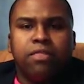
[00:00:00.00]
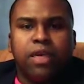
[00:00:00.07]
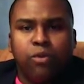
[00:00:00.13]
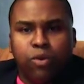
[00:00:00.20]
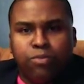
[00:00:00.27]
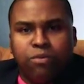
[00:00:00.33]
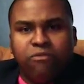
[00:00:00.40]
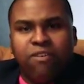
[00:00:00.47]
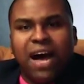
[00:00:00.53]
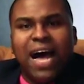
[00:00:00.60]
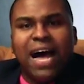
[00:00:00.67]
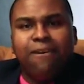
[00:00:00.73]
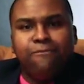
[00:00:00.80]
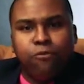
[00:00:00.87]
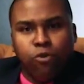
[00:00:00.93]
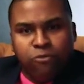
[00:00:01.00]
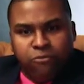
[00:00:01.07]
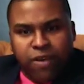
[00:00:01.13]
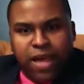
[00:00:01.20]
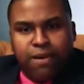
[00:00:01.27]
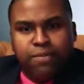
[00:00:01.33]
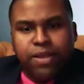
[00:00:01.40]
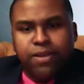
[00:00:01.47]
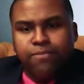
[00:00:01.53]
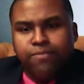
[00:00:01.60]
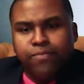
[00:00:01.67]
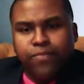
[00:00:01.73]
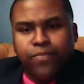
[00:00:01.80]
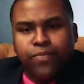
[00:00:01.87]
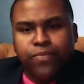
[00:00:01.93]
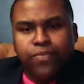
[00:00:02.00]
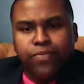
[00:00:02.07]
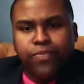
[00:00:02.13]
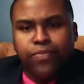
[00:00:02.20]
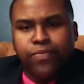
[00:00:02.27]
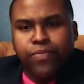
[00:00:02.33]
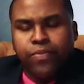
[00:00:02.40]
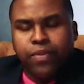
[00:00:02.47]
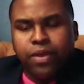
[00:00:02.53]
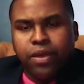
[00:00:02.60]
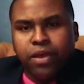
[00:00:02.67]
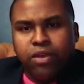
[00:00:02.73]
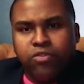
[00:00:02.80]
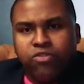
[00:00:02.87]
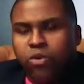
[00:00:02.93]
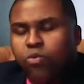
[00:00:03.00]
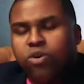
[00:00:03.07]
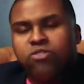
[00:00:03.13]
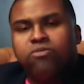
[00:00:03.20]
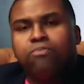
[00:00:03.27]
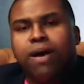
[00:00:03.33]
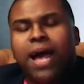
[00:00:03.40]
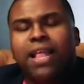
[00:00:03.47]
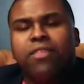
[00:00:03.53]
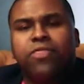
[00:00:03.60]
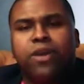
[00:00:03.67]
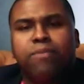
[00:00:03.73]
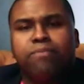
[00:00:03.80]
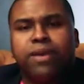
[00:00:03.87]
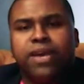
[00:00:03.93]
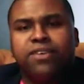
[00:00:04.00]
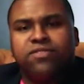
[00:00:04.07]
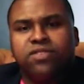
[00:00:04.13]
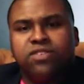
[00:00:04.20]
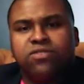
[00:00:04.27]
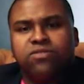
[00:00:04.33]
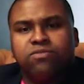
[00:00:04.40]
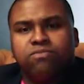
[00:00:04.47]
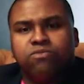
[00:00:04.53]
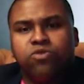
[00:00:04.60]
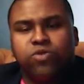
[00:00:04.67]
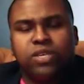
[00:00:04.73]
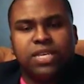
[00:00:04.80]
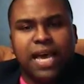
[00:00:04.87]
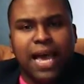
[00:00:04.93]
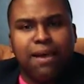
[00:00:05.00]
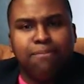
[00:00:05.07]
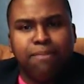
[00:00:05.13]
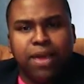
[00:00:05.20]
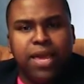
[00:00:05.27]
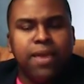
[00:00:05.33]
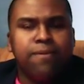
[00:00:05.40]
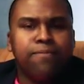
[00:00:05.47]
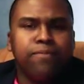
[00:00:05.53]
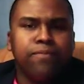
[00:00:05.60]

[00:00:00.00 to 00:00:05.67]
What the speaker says: that would provide for a family, someone's made it their business to attack me,